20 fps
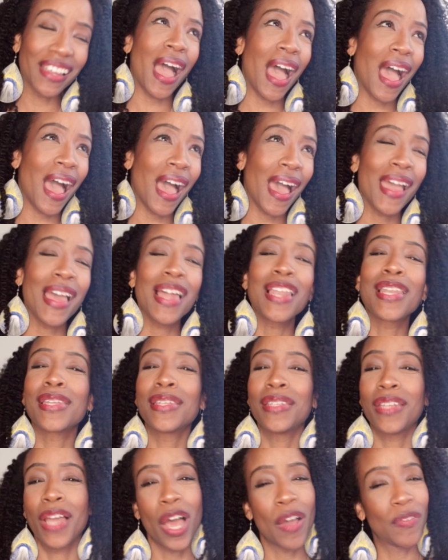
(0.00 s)
I
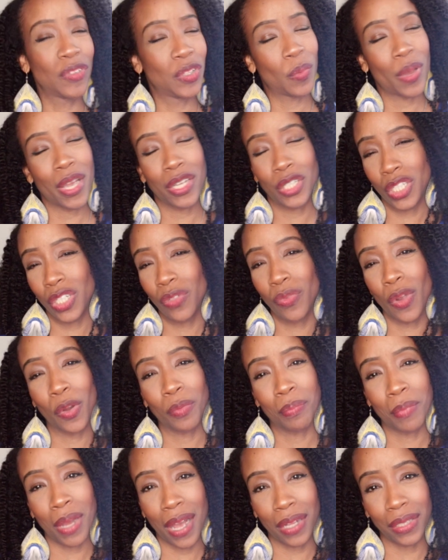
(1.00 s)
love the way she
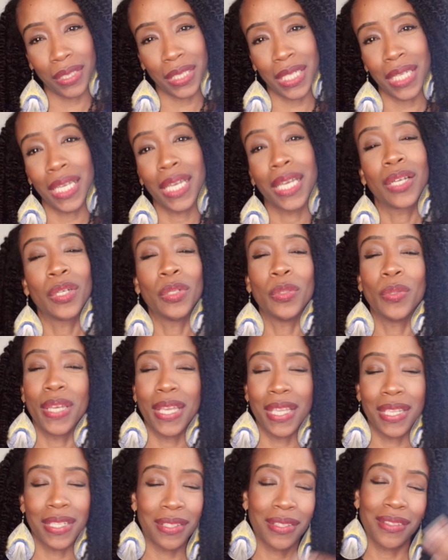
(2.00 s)
wrote Molly, who
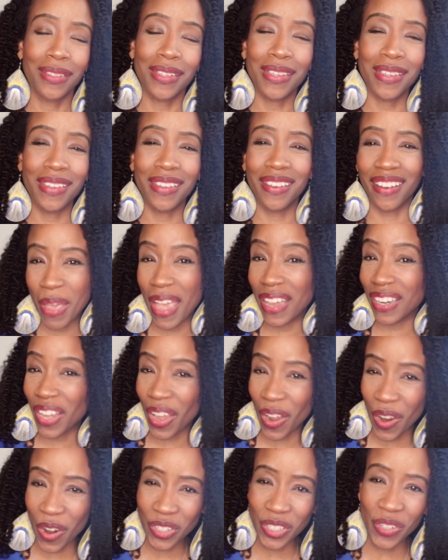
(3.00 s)
is the main
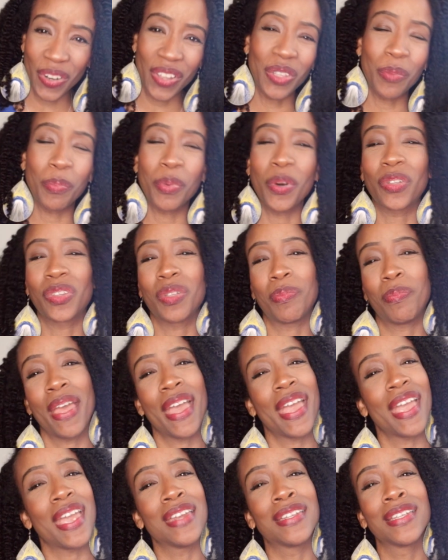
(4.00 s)
character in the book, The
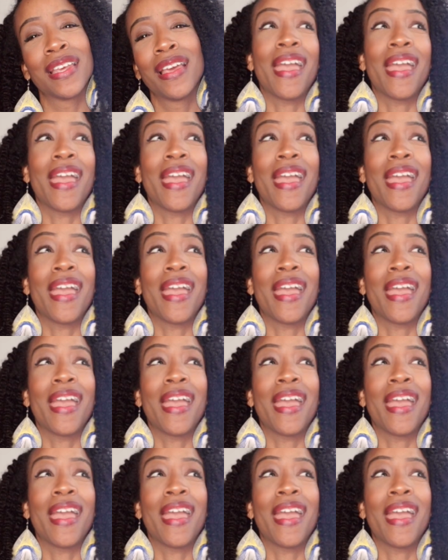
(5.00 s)
Maid.